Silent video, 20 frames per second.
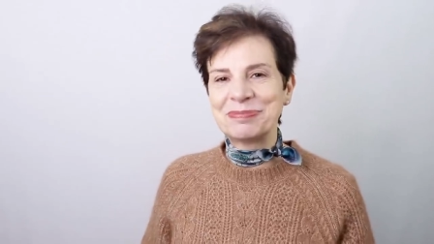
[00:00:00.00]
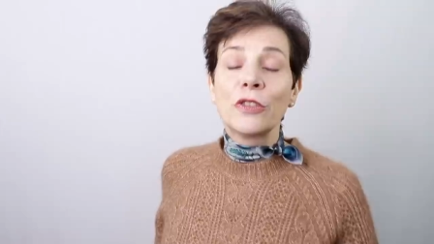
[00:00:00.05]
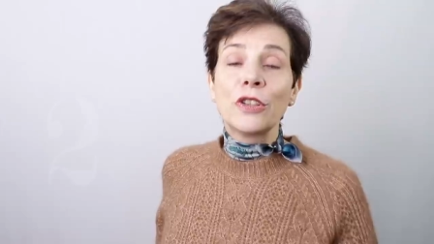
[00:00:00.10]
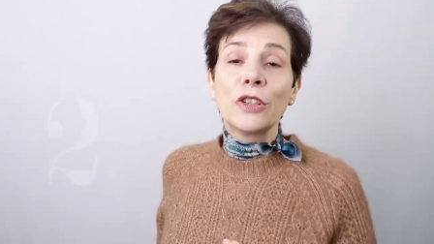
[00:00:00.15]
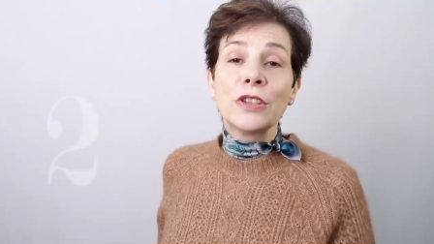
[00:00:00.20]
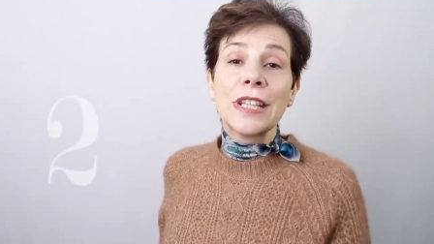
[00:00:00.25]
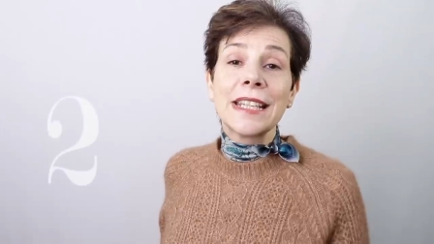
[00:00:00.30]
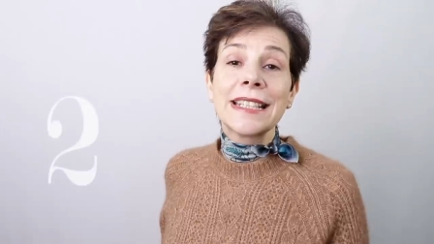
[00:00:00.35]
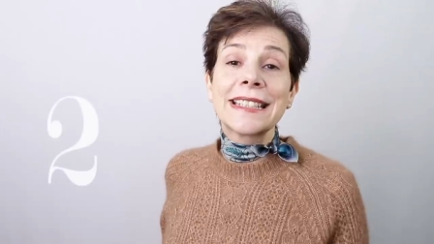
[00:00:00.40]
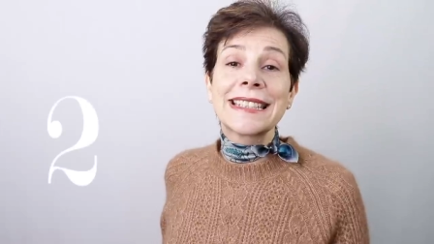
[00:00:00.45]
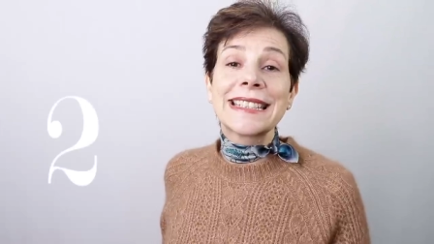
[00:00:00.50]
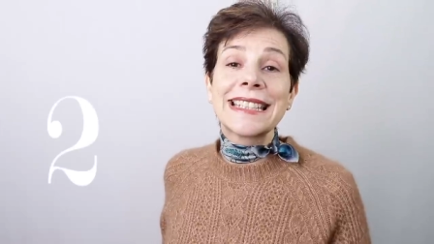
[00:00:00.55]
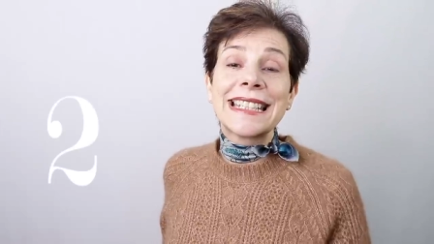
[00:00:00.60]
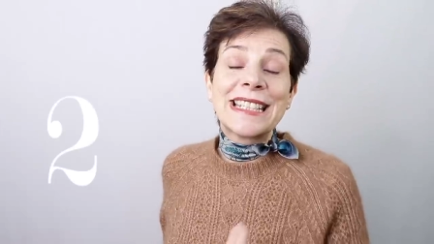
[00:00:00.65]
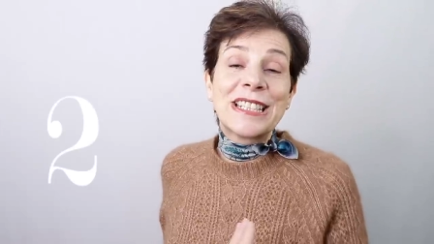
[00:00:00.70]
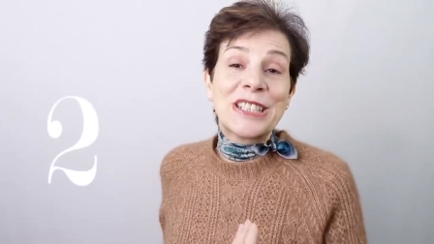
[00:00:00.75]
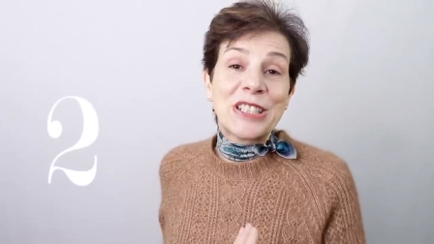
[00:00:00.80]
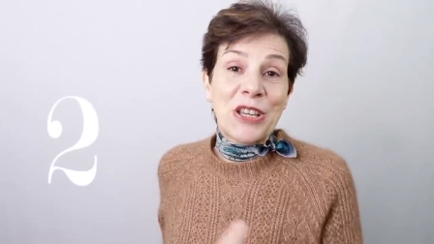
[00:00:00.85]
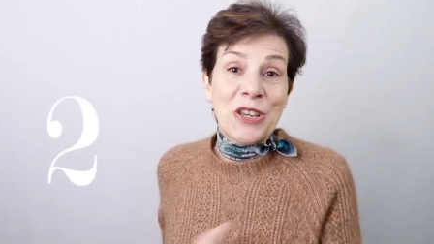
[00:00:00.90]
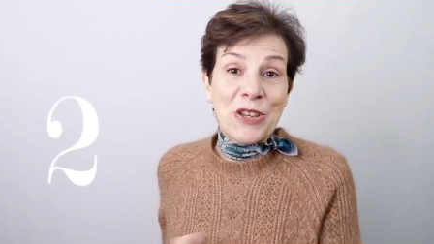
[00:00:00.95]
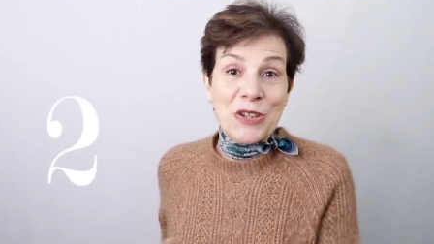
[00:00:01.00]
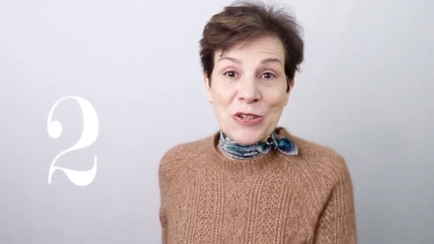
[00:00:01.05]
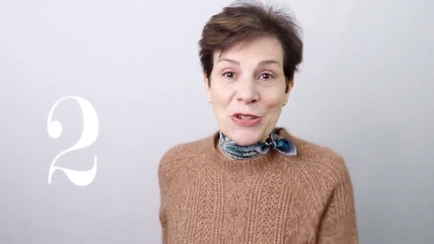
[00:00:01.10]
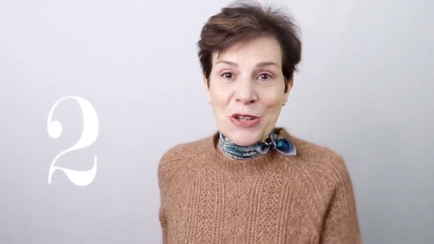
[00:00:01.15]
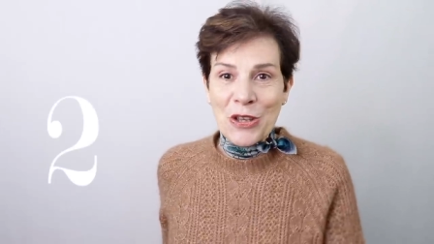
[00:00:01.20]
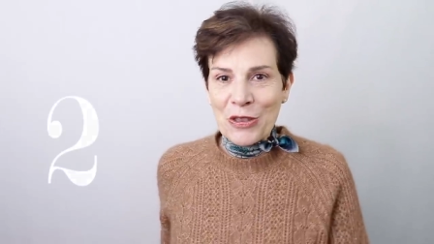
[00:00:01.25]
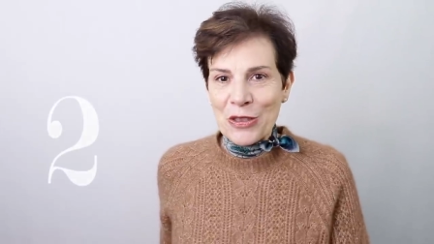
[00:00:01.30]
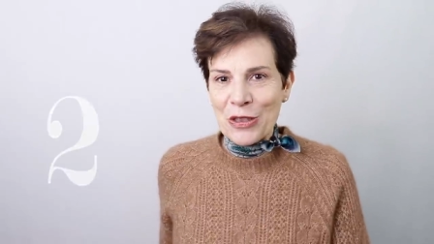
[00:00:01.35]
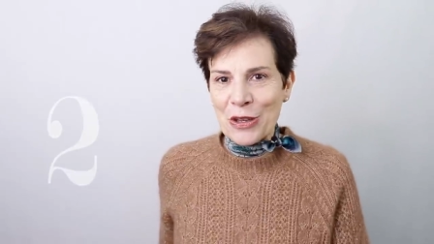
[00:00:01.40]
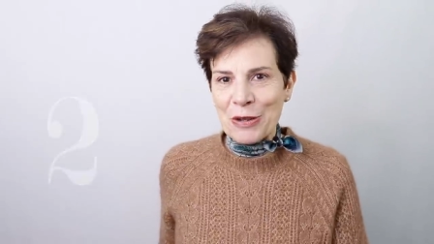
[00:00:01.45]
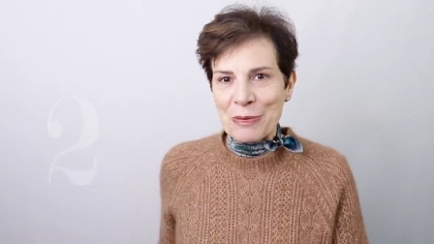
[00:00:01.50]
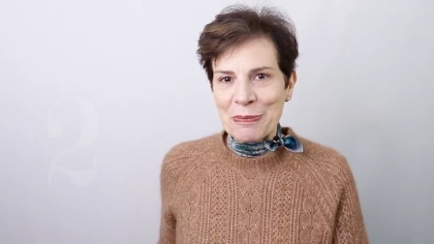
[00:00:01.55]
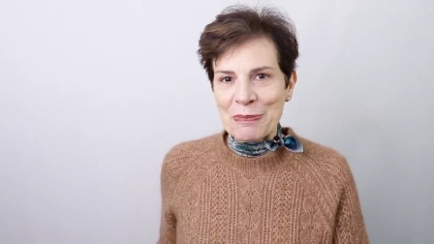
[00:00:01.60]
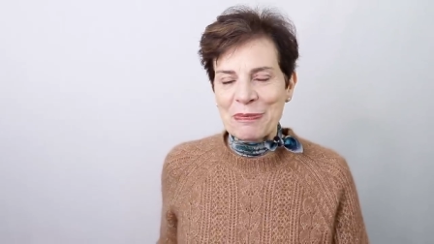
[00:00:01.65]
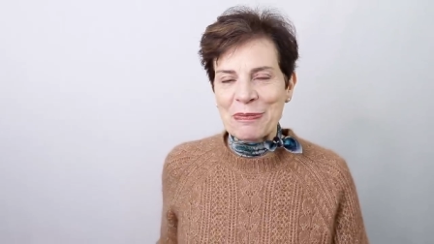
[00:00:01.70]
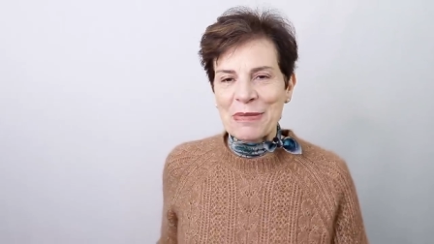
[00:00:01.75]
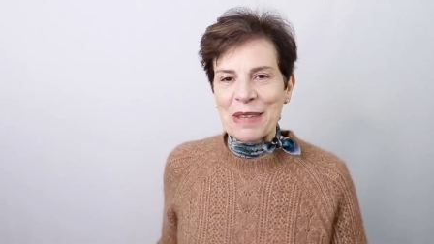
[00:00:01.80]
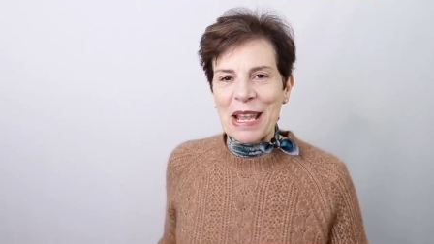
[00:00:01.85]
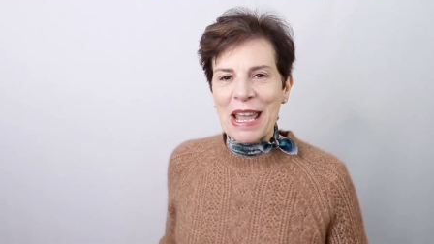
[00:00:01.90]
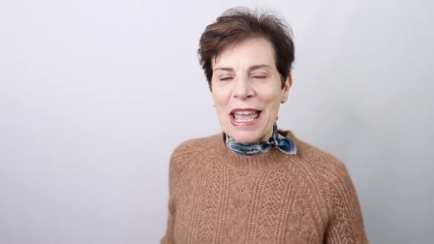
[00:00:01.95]
The next is another
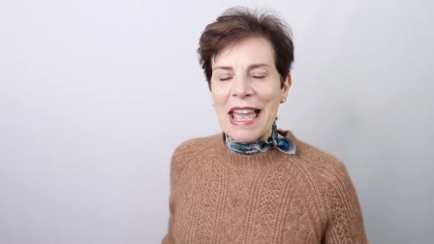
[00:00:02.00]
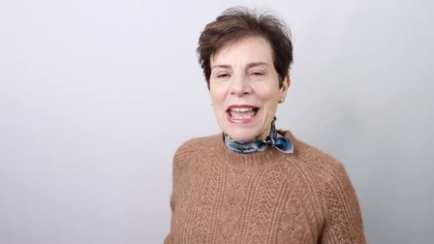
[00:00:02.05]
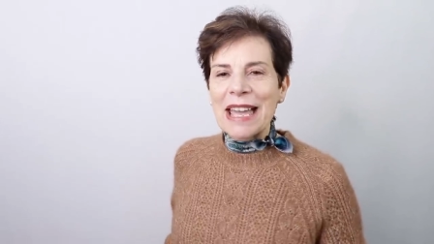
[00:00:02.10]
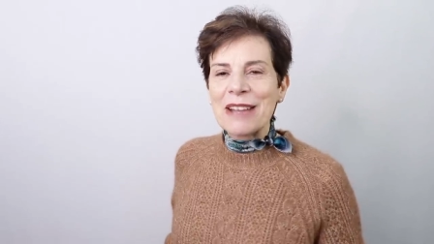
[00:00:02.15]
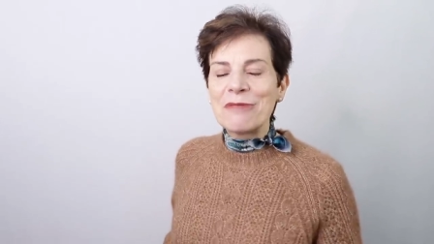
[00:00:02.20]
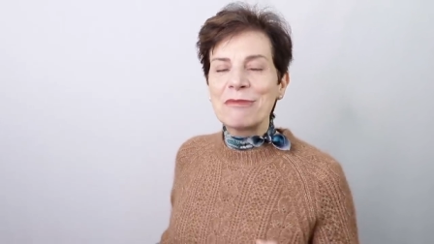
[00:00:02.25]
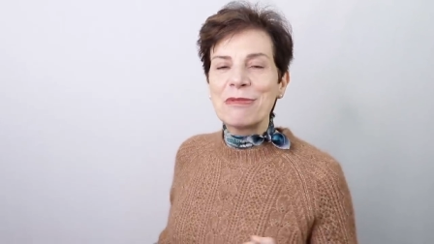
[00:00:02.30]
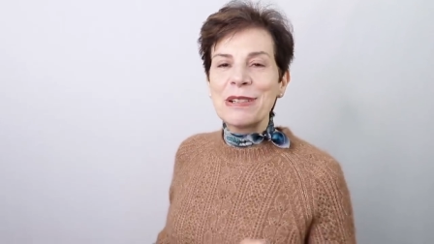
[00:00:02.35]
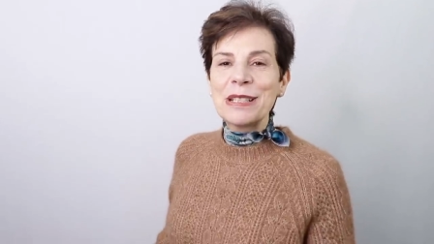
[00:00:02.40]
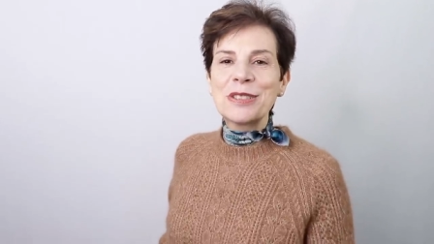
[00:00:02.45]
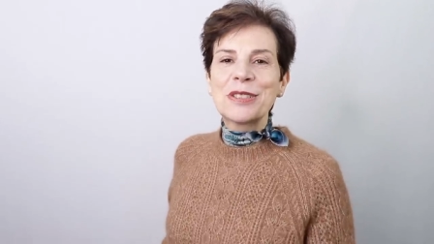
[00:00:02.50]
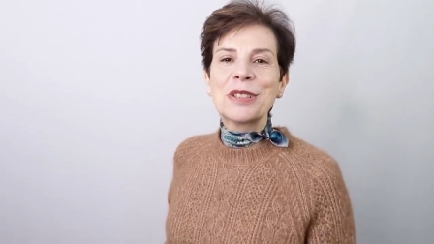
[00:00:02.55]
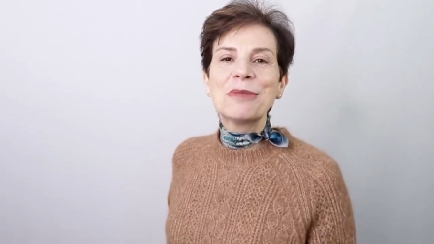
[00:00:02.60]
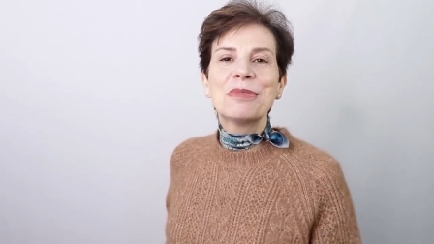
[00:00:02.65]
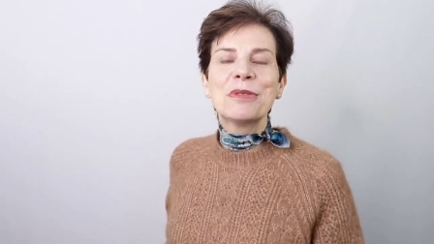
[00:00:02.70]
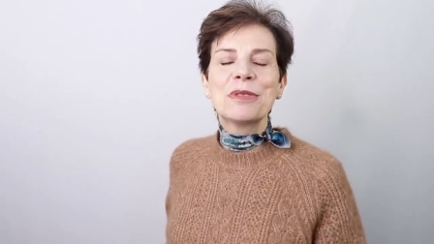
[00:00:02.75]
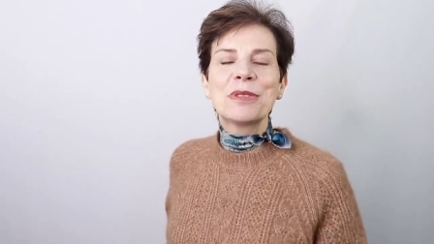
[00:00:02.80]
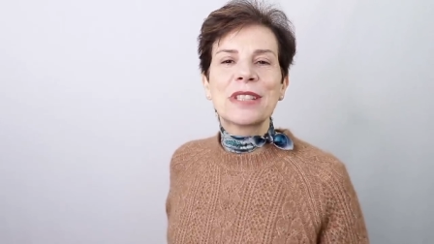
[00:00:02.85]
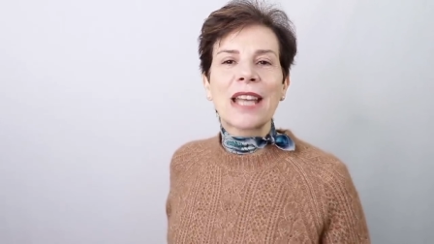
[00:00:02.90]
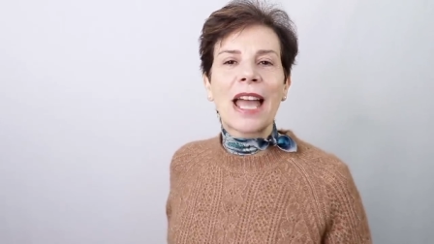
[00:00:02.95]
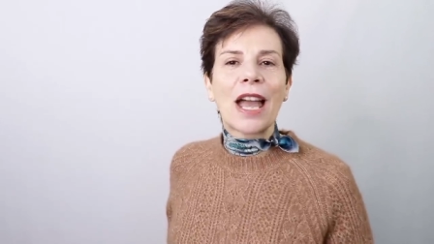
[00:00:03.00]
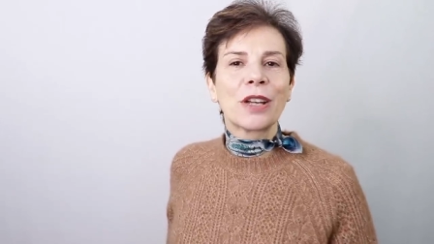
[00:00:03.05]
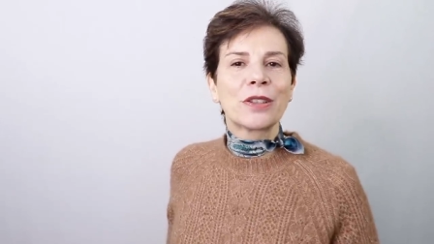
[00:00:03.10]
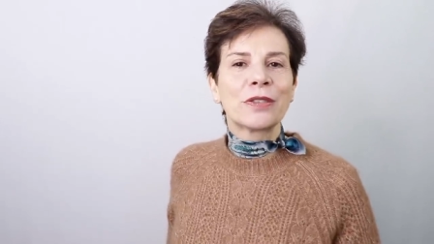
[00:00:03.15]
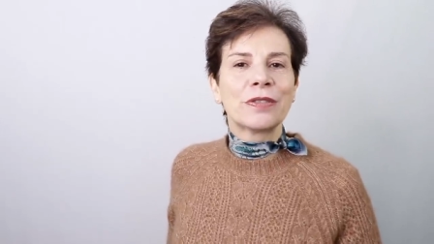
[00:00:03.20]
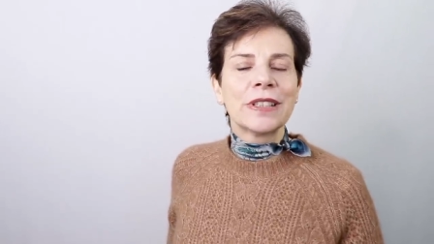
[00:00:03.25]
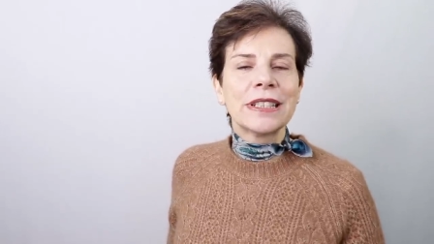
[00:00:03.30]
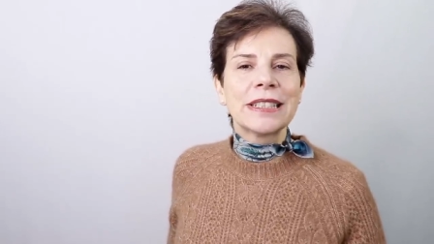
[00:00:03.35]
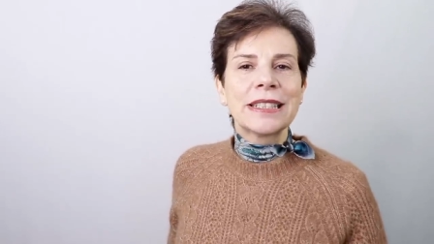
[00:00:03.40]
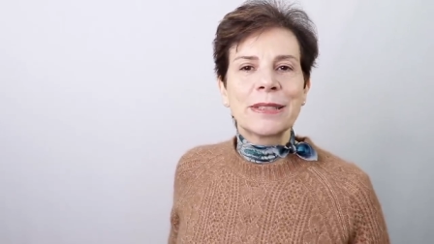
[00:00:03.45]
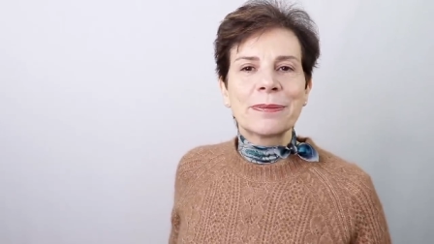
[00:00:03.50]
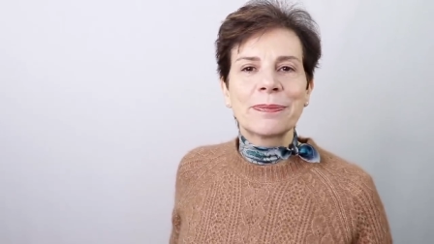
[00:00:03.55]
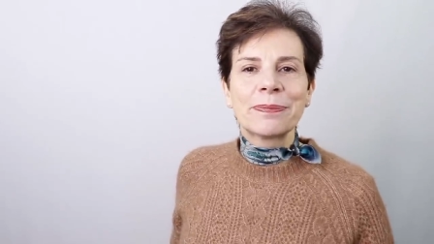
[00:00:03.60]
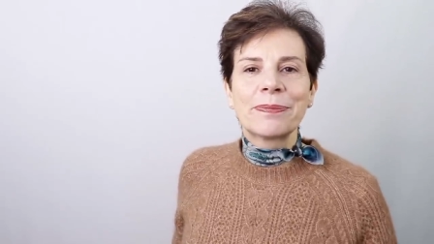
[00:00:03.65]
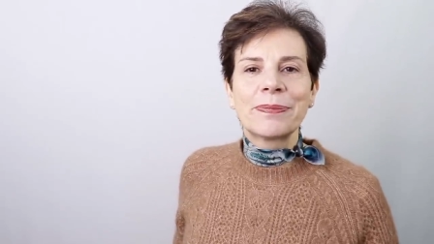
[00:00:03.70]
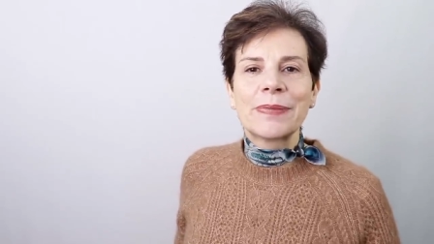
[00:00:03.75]
winter boots outfit,